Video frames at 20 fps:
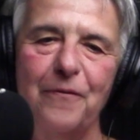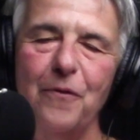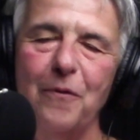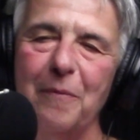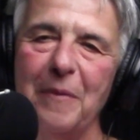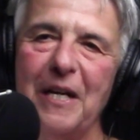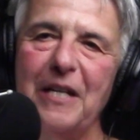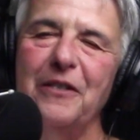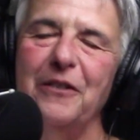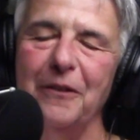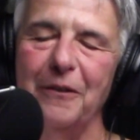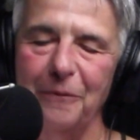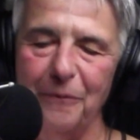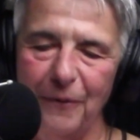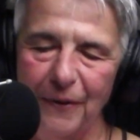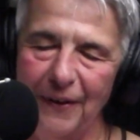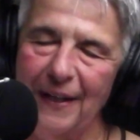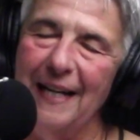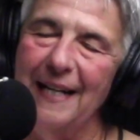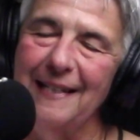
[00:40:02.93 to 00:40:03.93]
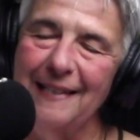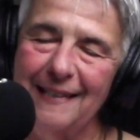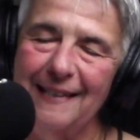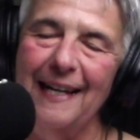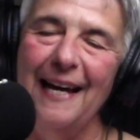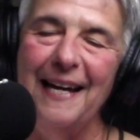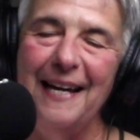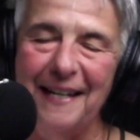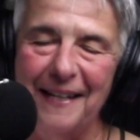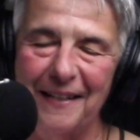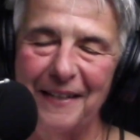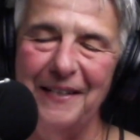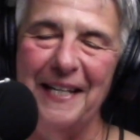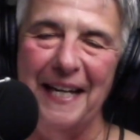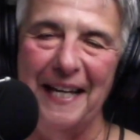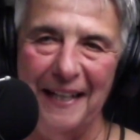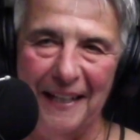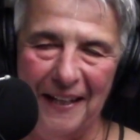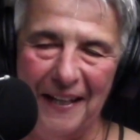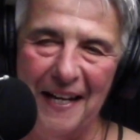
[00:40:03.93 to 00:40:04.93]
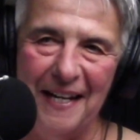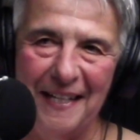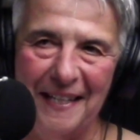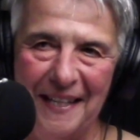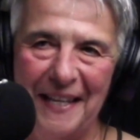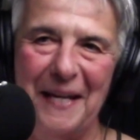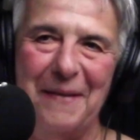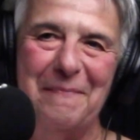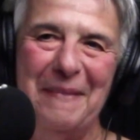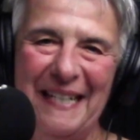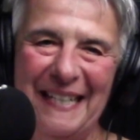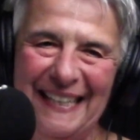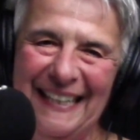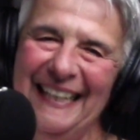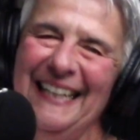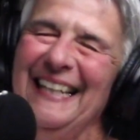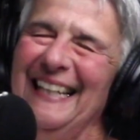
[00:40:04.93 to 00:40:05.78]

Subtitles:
formation, when they say a deadline, they mean it.